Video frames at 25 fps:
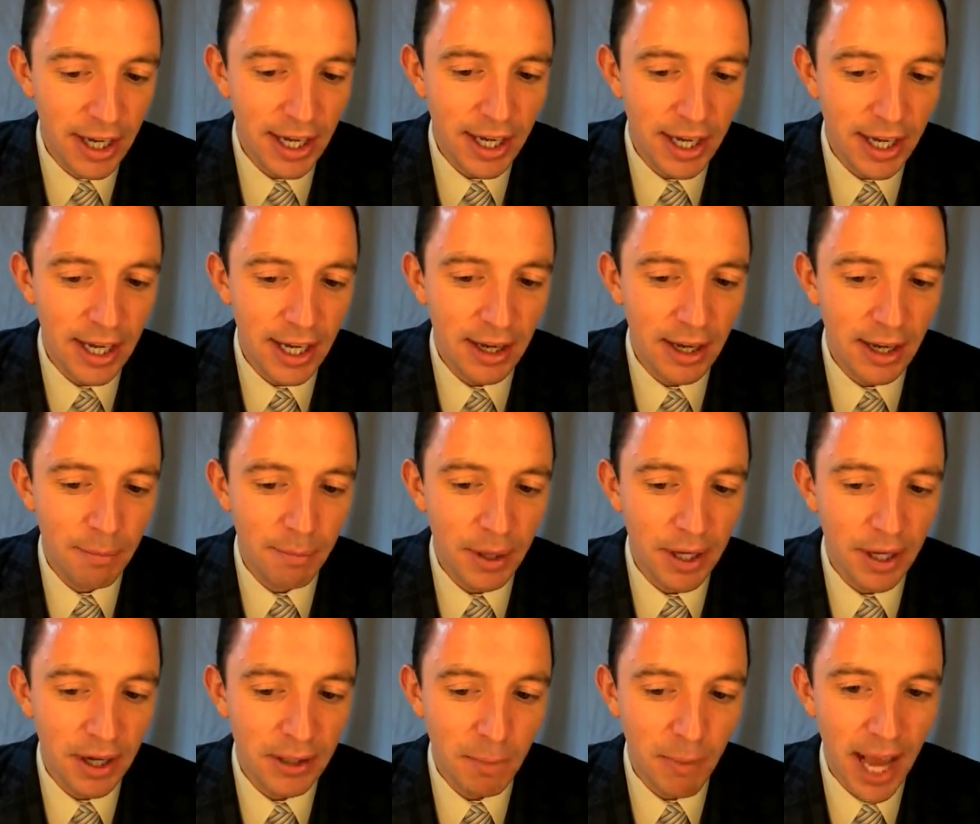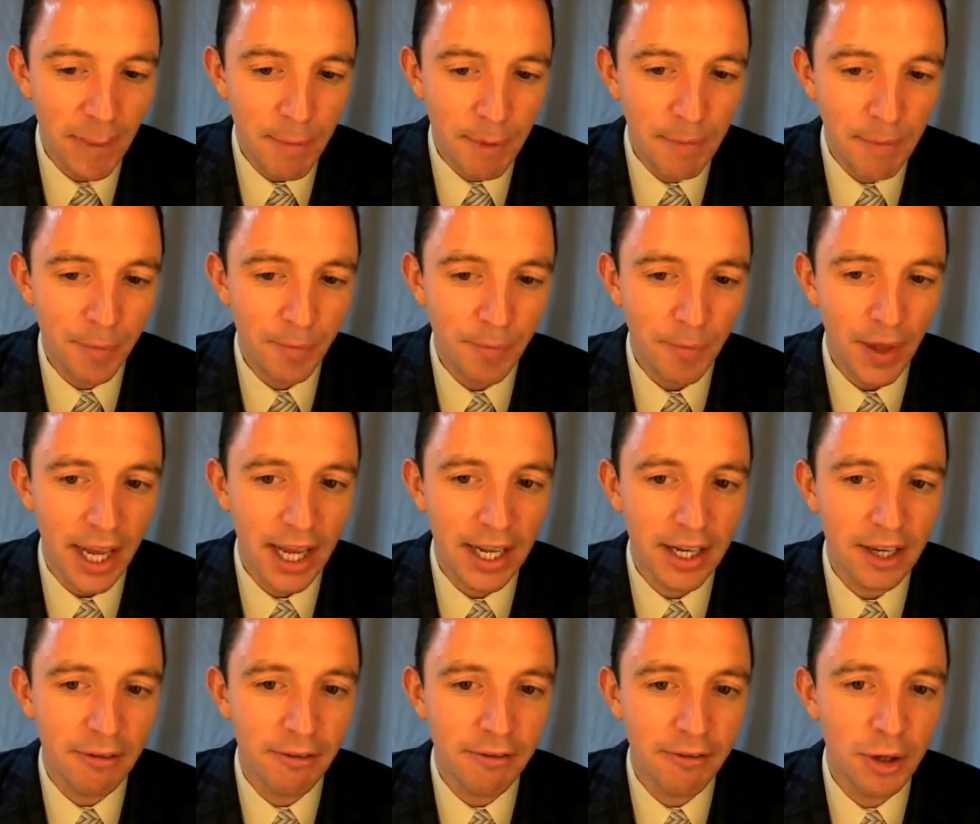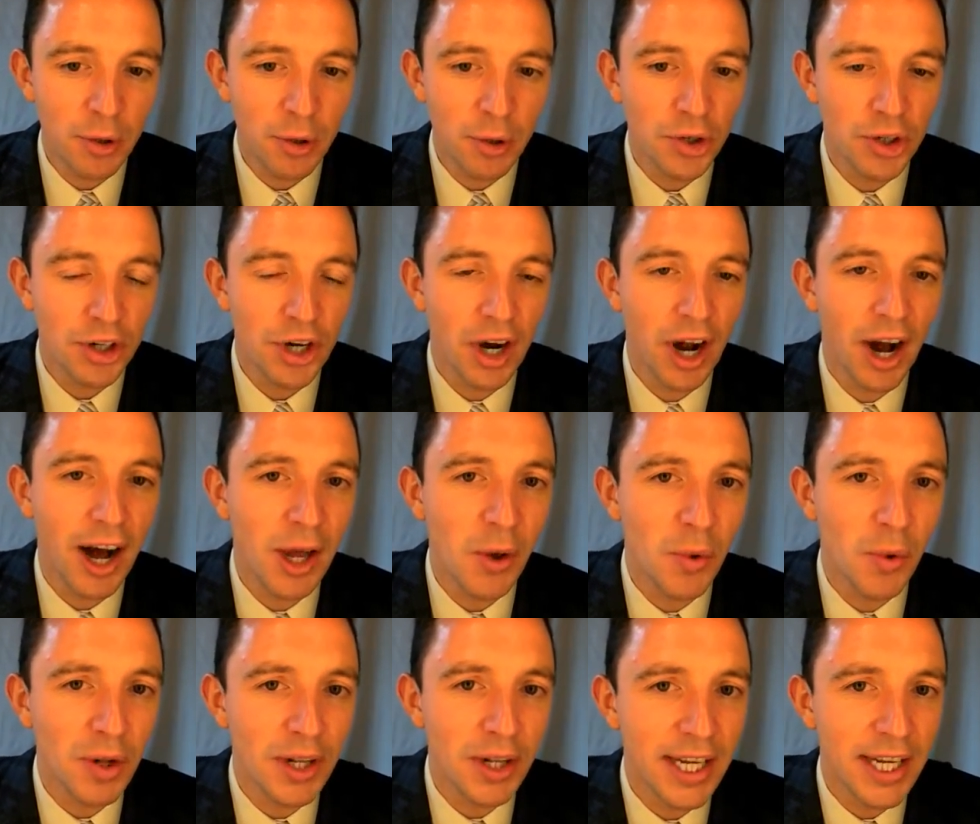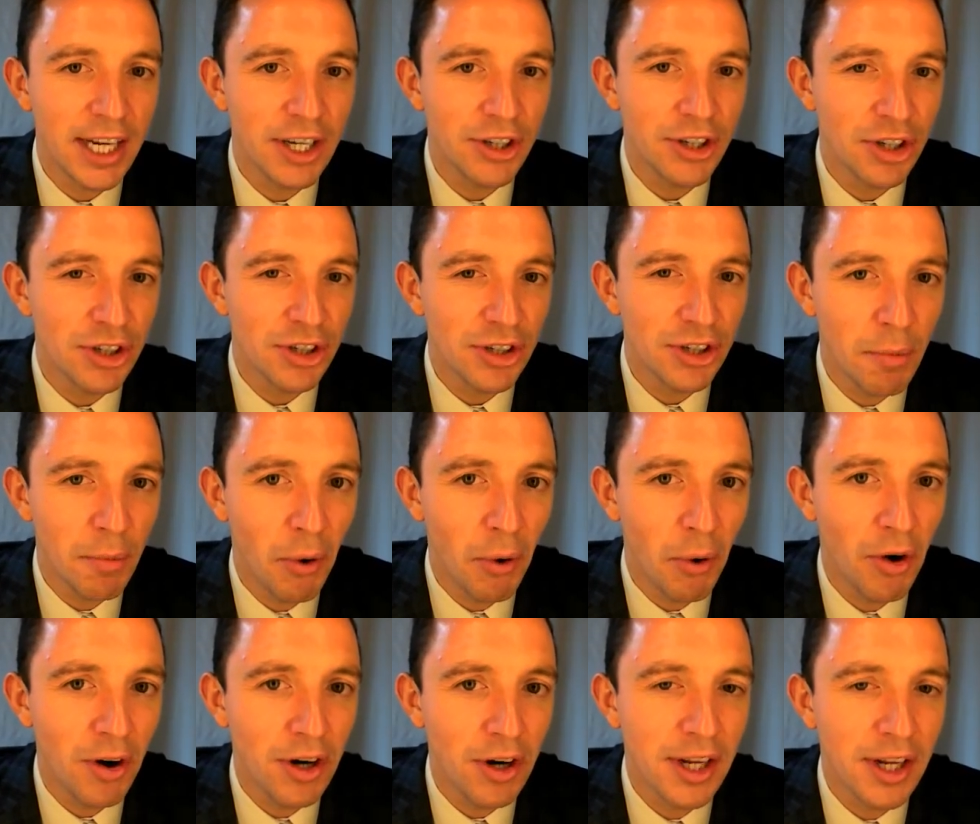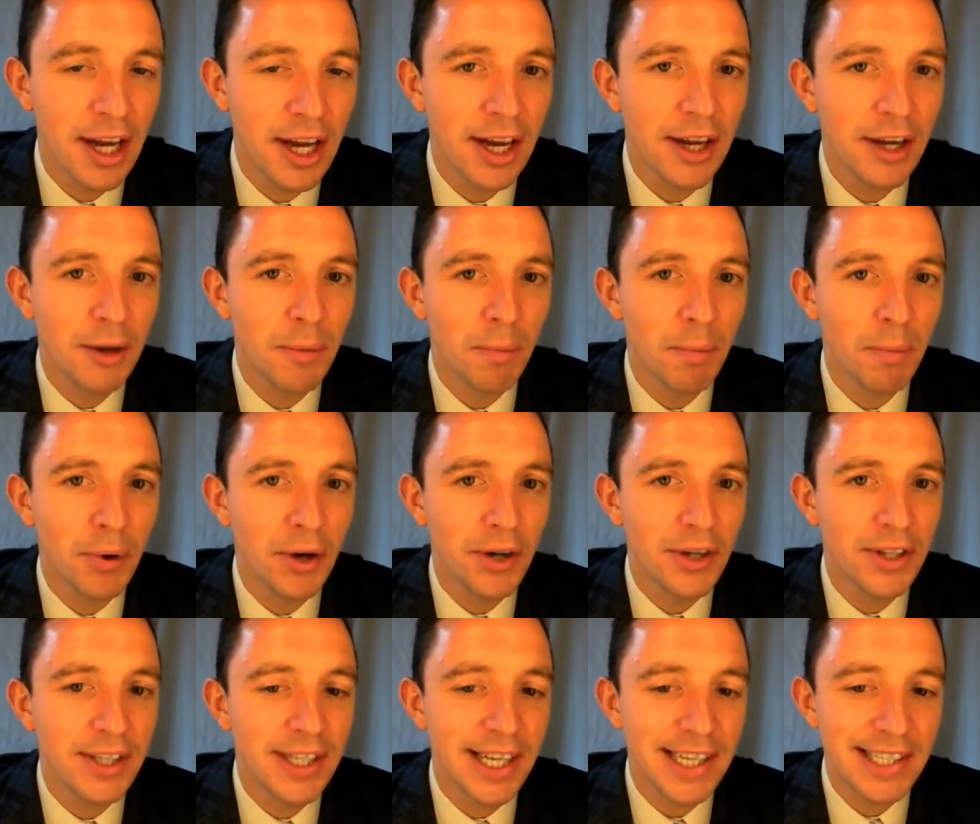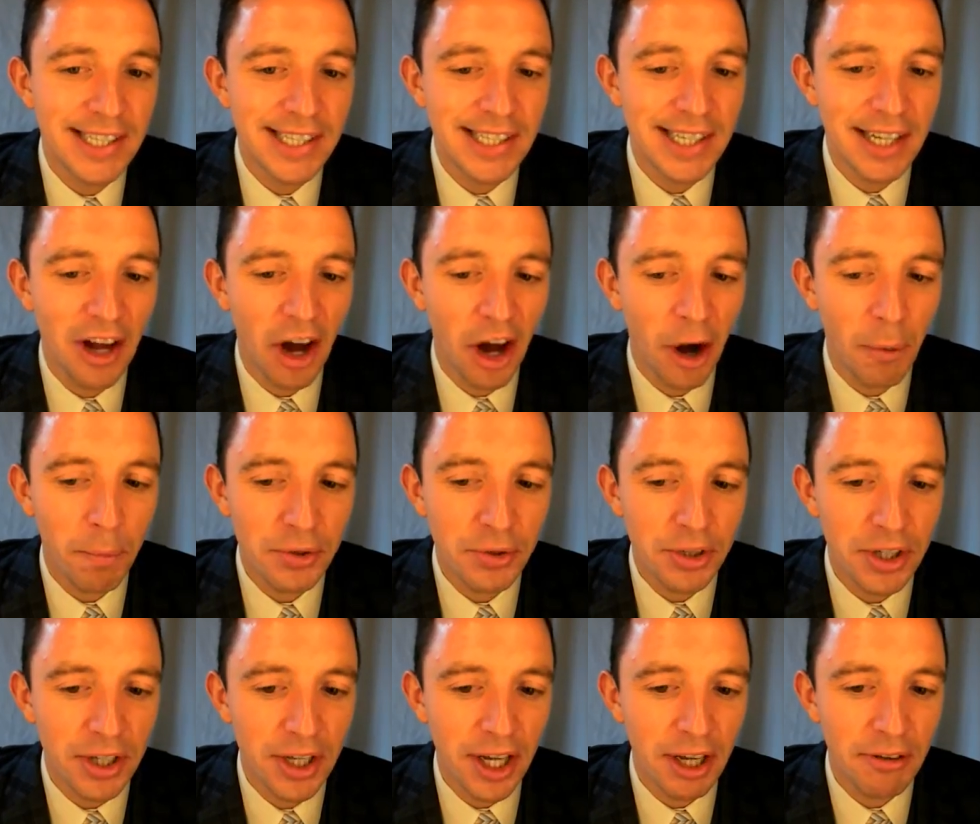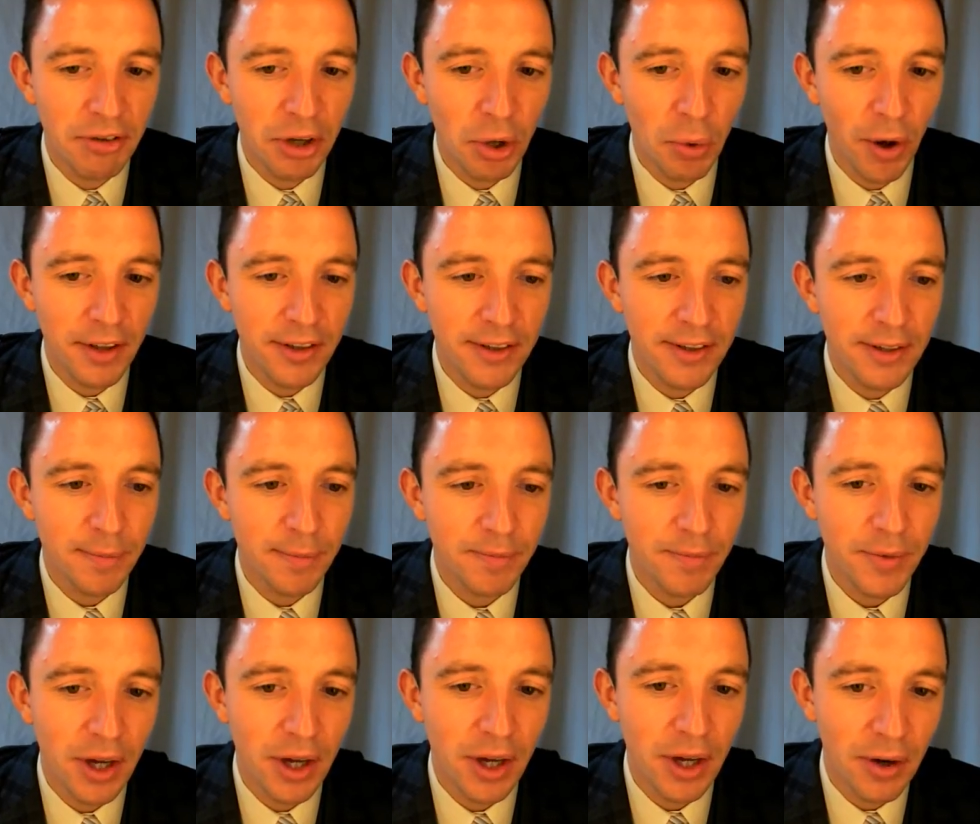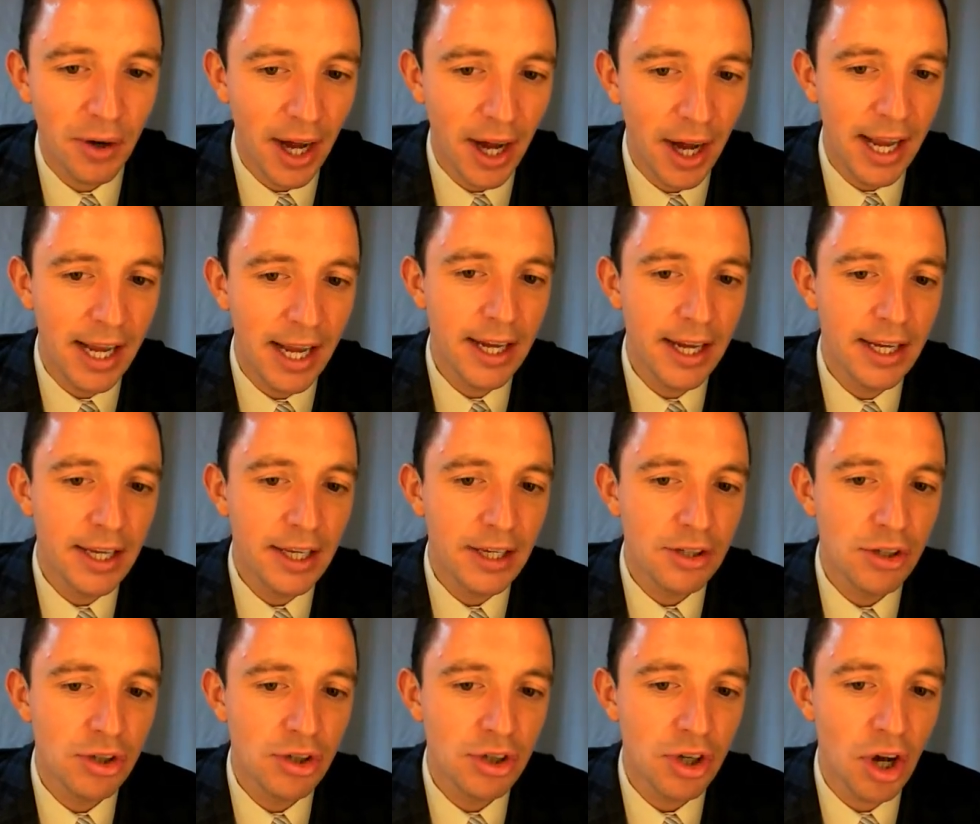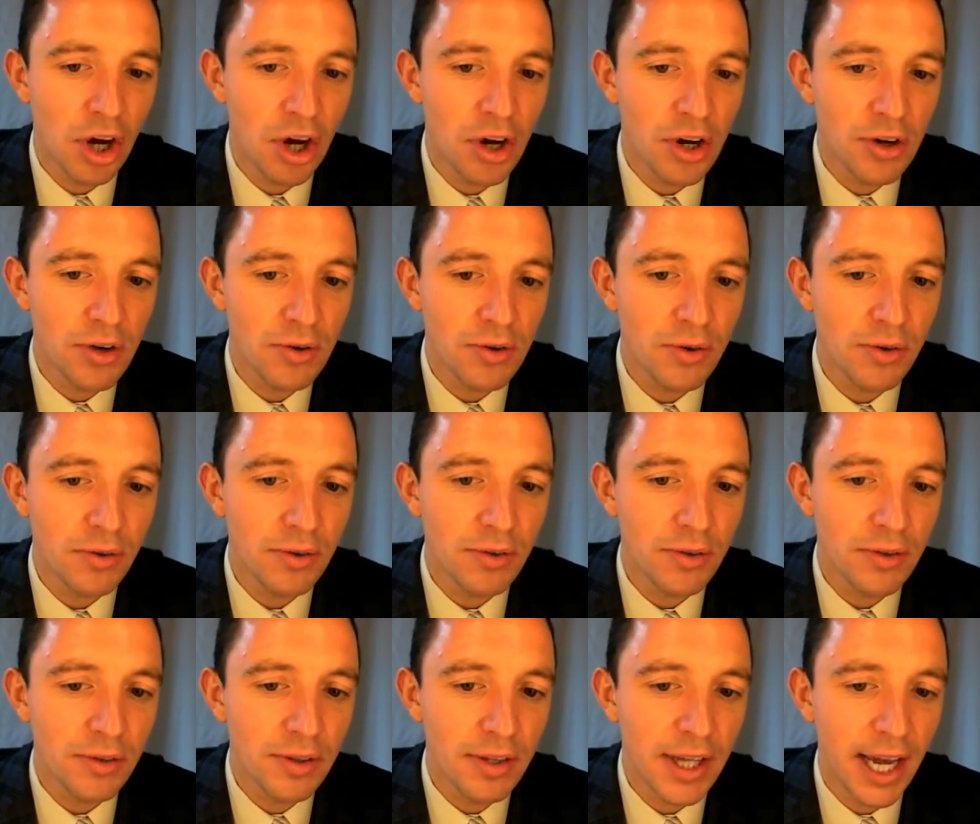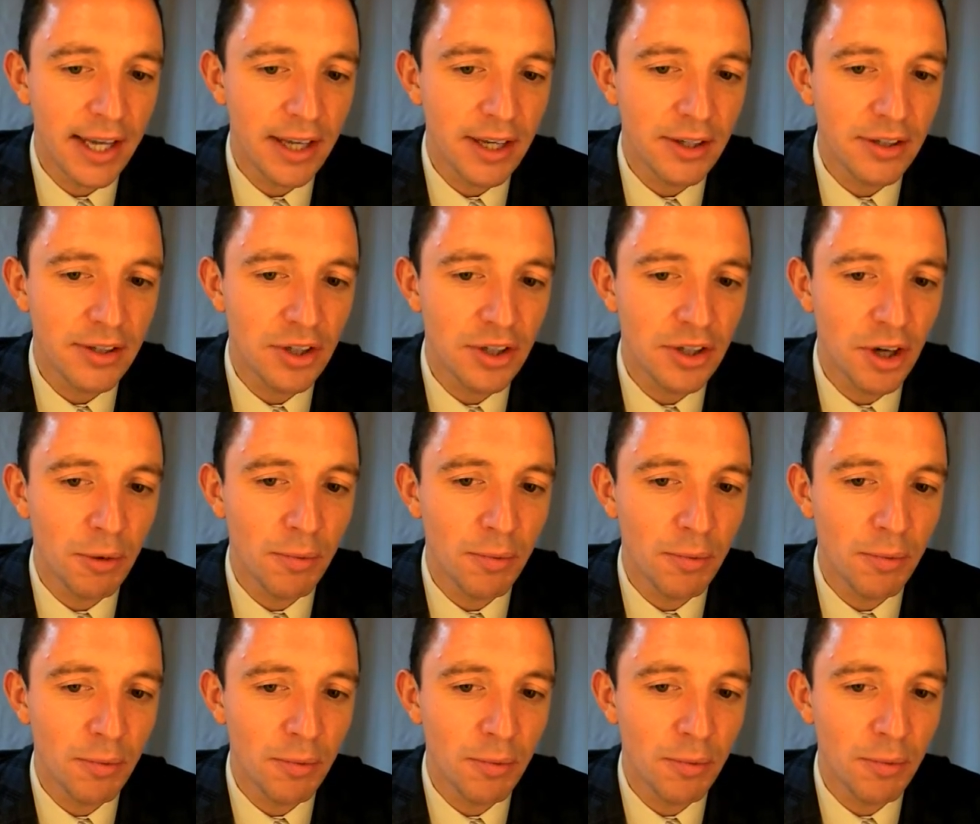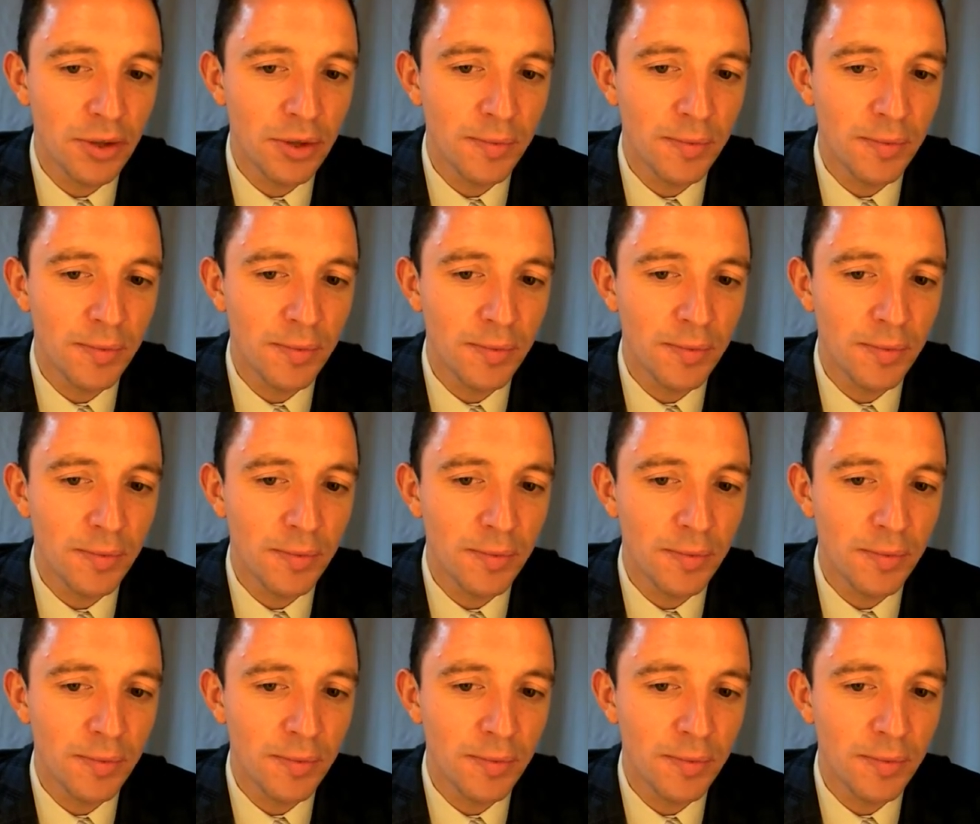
because maybe in the future I will need your support but this is an option if you want okay so thank you so much